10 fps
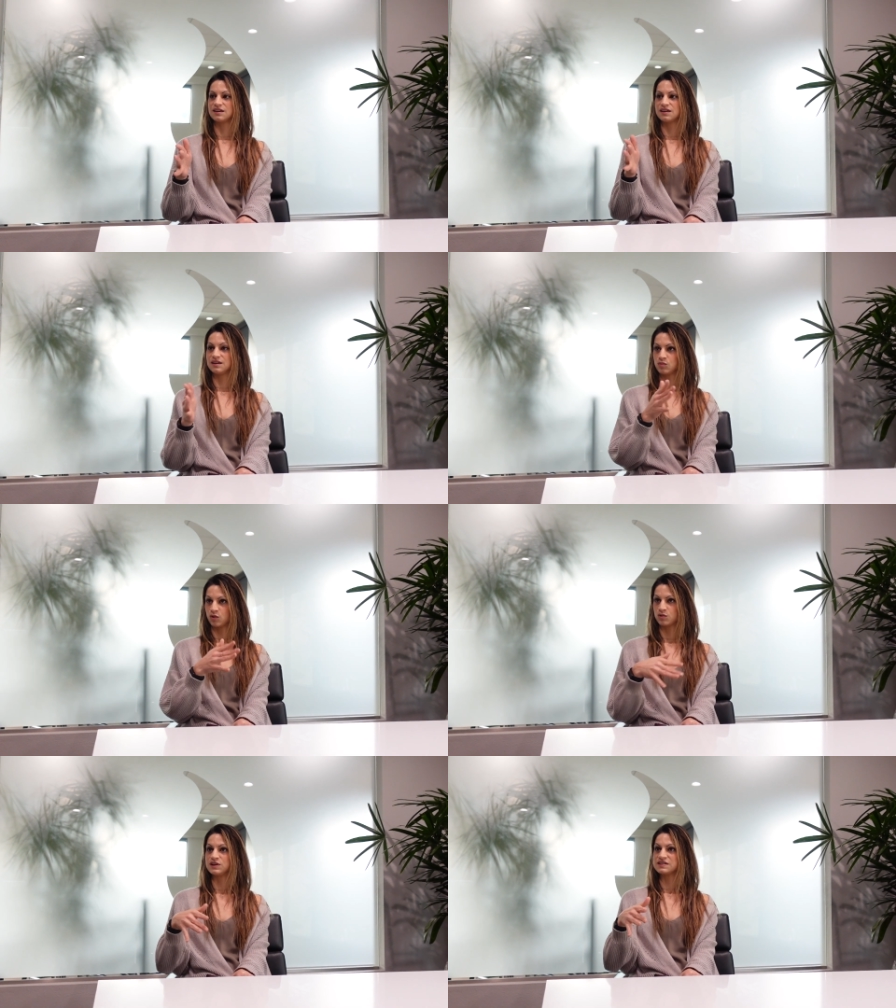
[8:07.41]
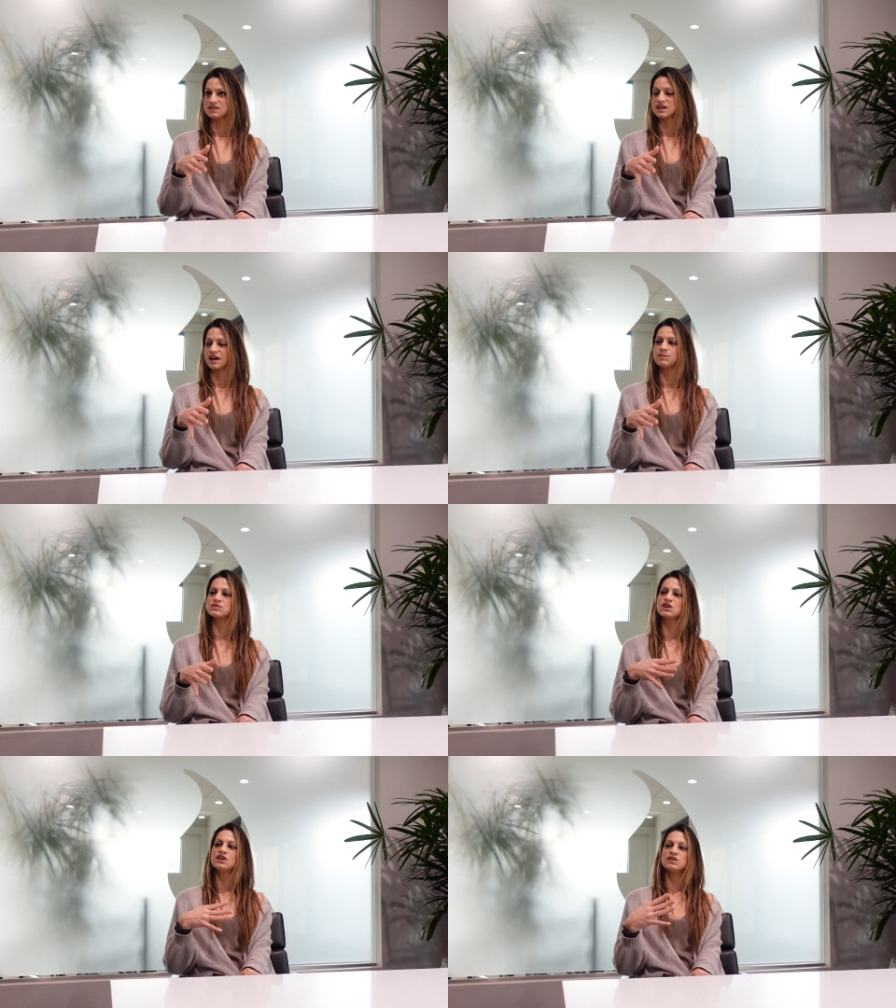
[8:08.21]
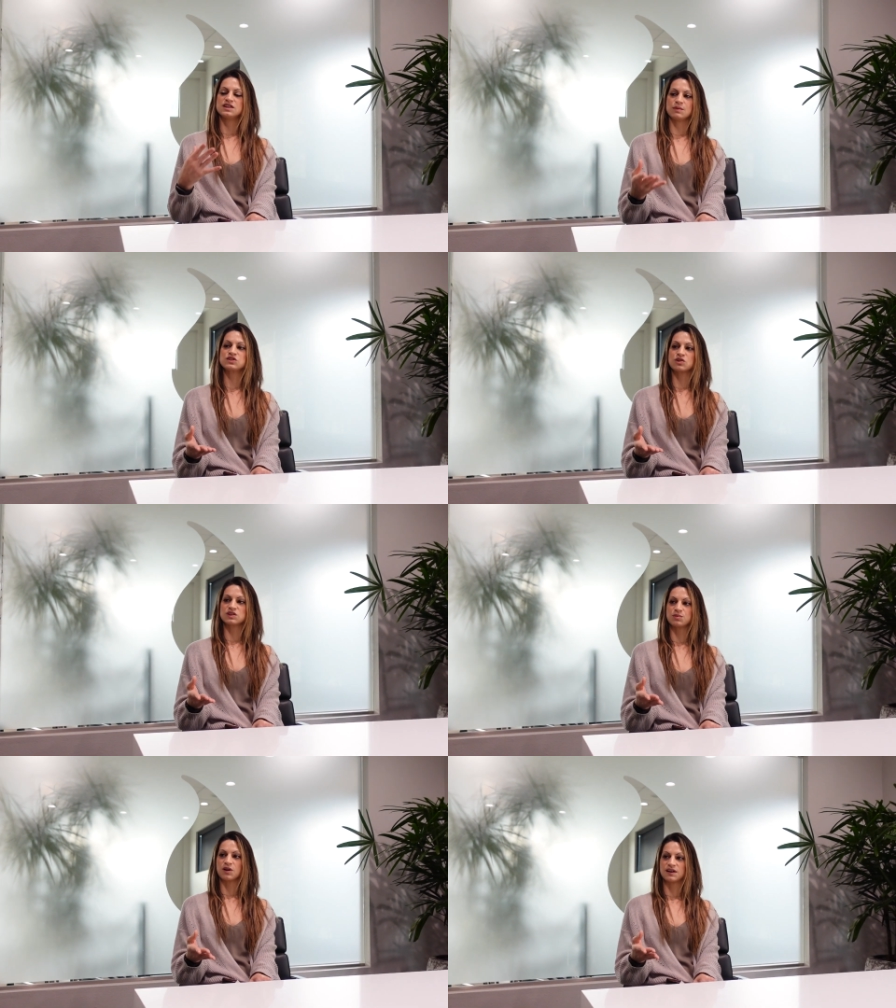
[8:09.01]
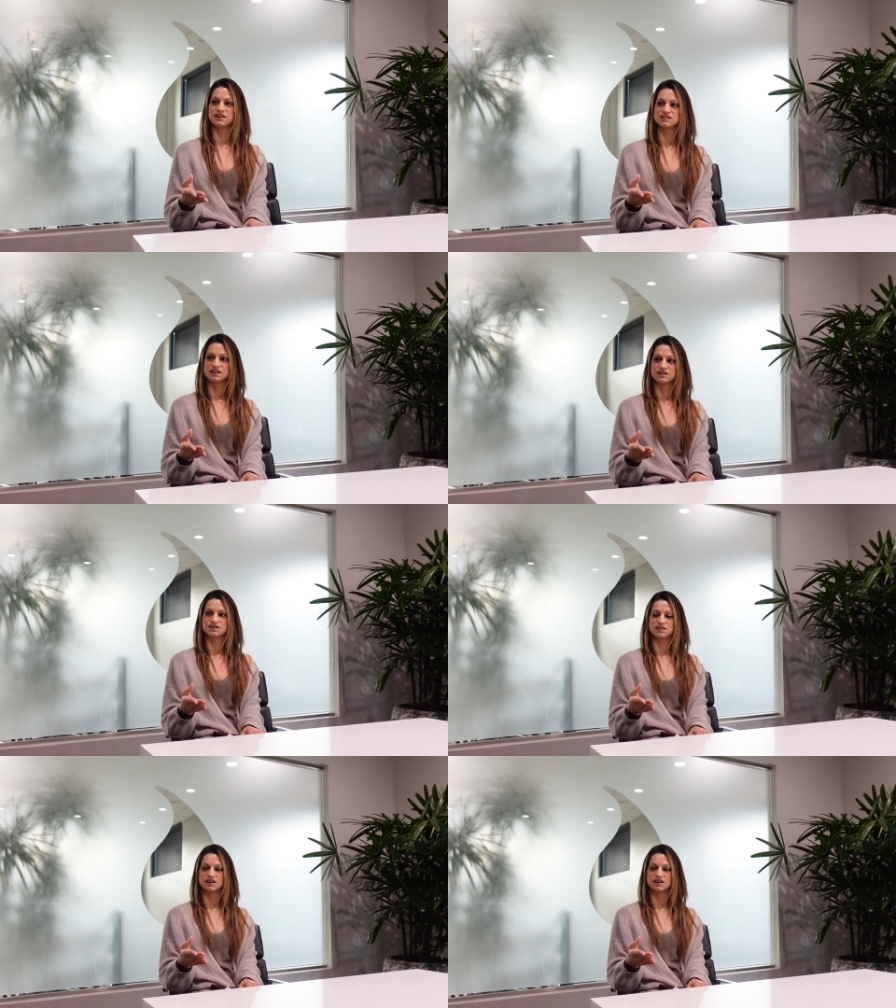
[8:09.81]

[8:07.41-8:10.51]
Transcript: in more recent times to demonstrate the product is